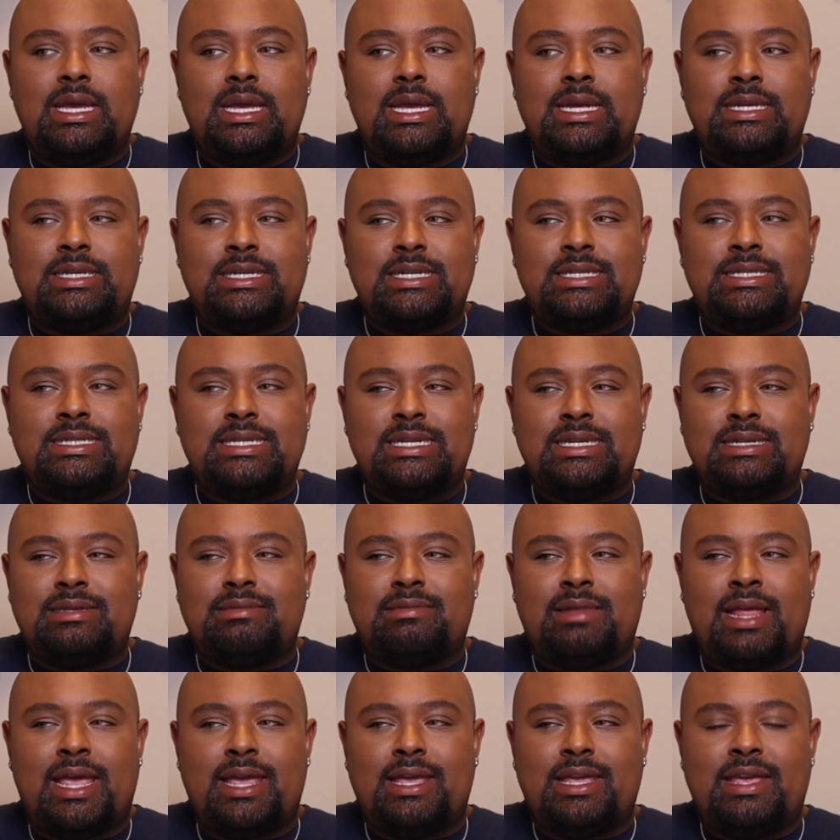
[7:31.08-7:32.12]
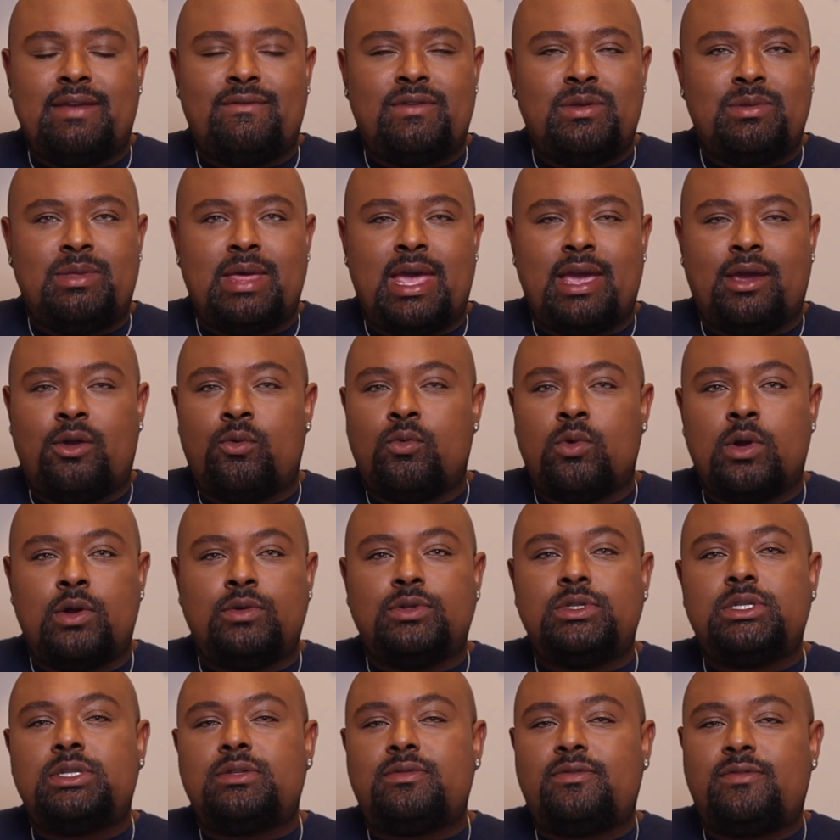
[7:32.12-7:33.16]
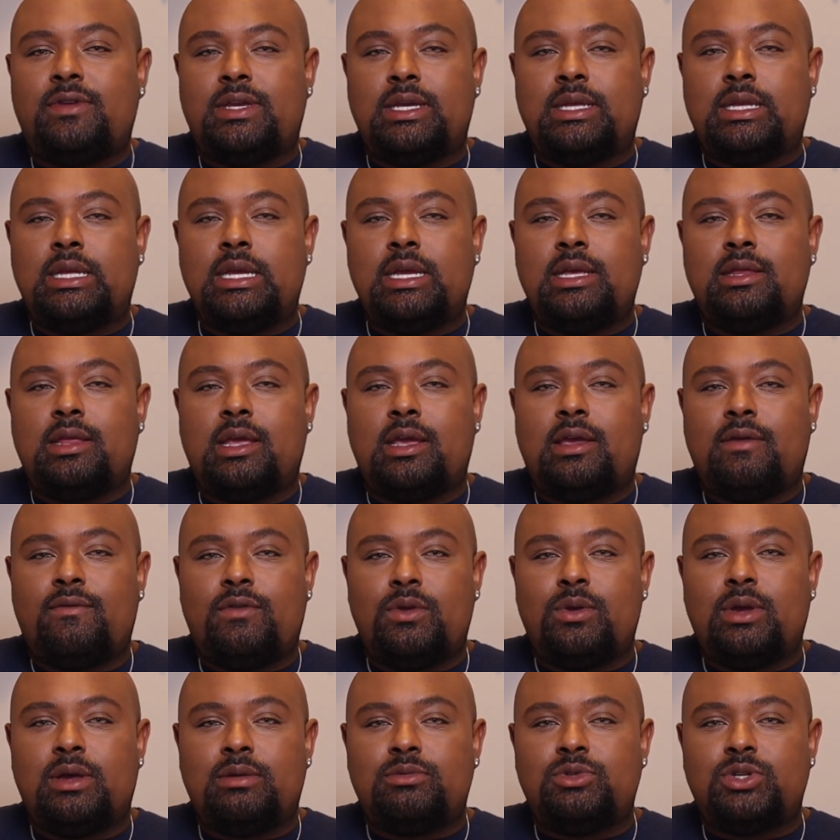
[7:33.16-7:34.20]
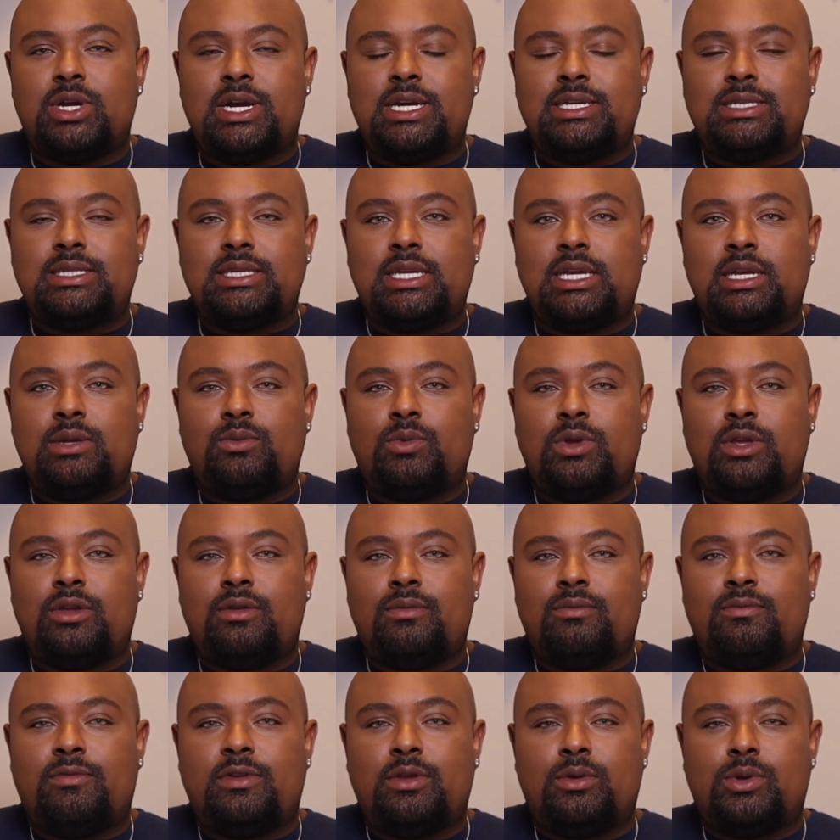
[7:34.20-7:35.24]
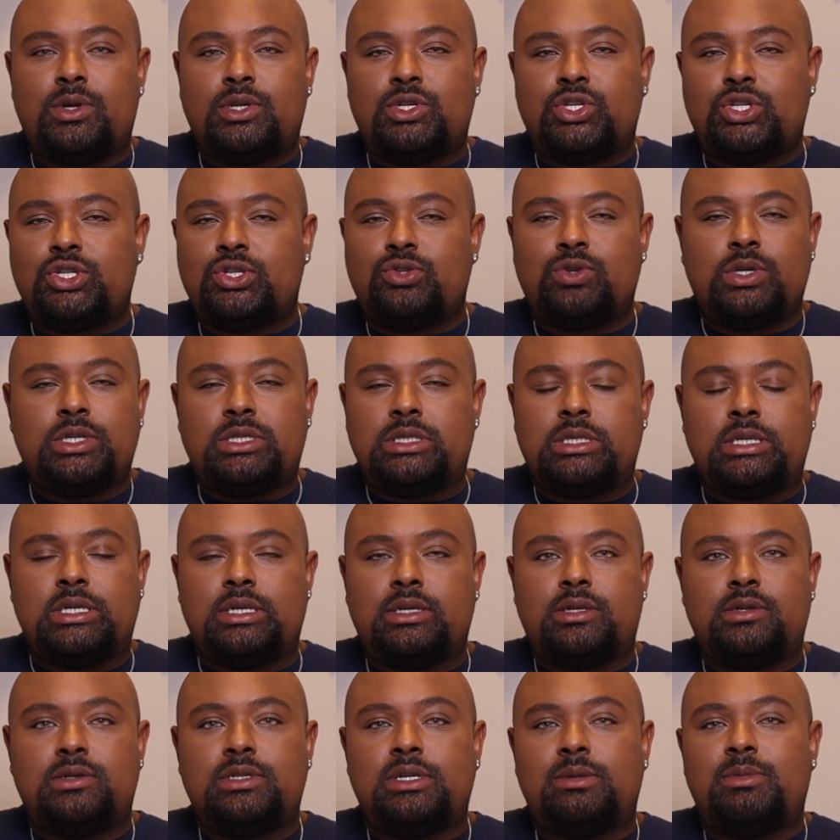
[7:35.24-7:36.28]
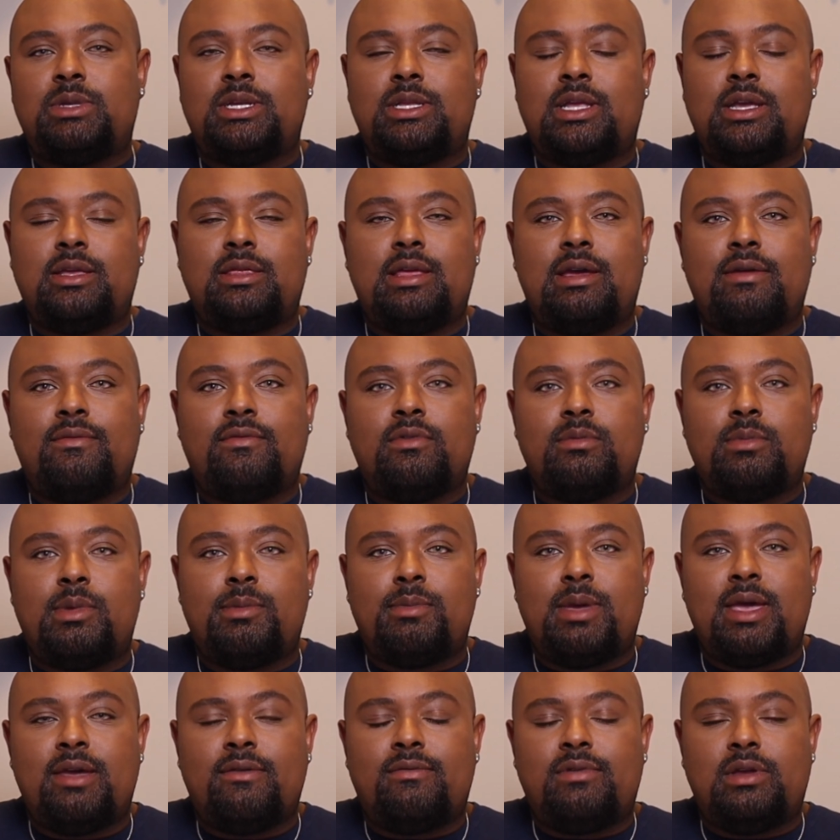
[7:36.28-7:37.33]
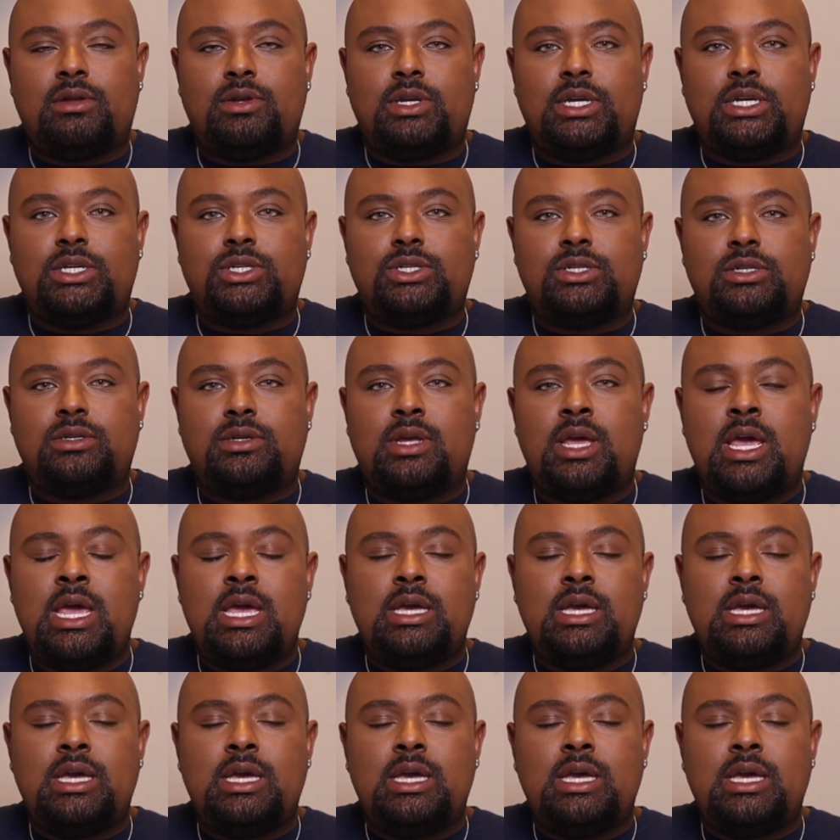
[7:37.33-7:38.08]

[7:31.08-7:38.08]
it doesn't like give you that gross feeling like if you have dry skin where you feel constricted or something like that from a matte foundation.